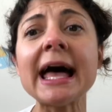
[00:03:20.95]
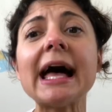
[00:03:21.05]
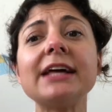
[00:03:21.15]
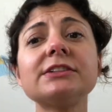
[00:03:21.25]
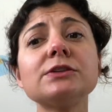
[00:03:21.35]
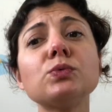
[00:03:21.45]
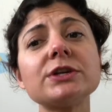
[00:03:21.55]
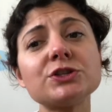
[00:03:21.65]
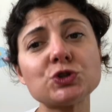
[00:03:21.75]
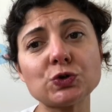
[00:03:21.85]
until we
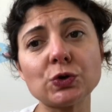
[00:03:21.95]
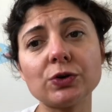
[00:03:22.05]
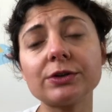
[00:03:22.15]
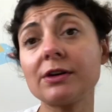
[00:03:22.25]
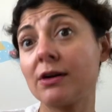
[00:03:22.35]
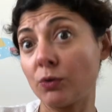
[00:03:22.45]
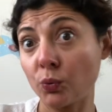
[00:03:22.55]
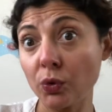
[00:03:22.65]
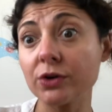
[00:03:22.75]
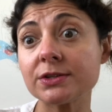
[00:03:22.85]
stored
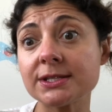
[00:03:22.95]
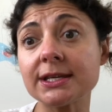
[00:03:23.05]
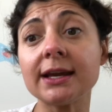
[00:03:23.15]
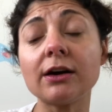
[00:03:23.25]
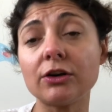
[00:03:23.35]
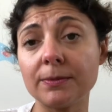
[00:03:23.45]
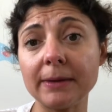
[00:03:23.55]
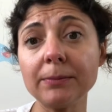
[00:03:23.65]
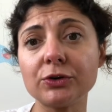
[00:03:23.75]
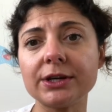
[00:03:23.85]
words in our
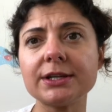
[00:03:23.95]
memory.